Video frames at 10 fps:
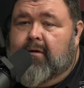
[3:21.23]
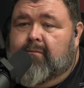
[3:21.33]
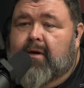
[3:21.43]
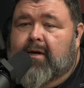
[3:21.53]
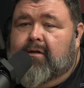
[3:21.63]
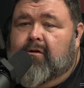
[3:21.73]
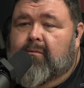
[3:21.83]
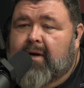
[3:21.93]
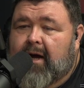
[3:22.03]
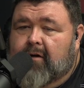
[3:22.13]
don't think it's going
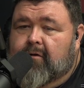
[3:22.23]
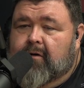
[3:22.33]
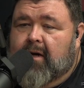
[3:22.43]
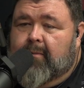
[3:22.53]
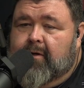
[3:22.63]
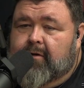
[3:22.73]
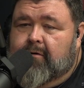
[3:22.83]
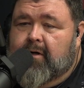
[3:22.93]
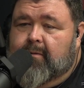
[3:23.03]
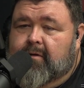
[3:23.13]
to be how to cook
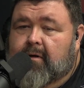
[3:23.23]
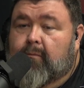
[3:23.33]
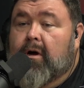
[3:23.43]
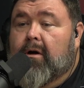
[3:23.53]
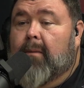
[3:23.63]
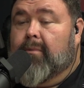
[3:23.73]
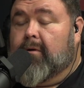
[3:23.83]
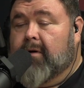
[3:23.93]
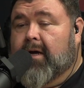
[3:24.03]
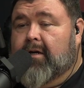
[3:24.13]
competition ribs. like, well, I'm
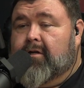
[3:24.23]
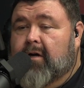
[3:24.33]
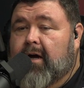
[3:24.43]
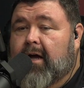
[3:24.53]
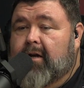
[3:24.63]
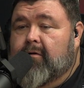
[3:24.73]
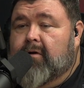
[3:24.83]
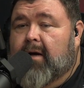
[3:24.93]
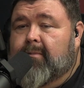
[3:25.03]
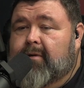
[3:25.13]
going to kind of show you how to do
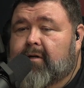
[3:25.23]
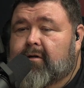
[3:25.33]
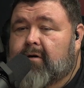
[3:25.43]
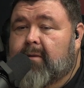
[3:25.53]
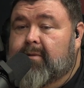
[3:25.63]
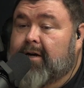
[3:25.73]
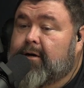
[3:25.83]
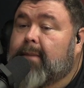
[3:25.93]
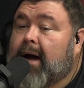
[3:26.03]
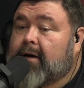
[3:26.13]
competition ribs in
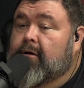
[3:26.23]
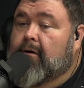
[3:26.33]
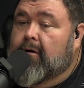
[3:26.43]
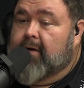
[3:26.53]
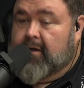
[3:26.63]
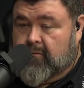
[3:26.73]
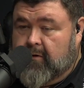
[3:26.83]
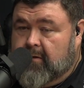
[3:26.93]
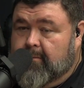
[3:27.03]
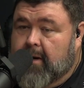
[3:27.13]
your backyard. That's yeah.
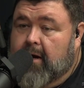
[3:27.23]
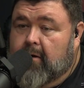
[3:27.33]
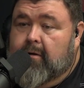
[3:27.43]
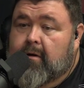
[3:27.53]
what it's about.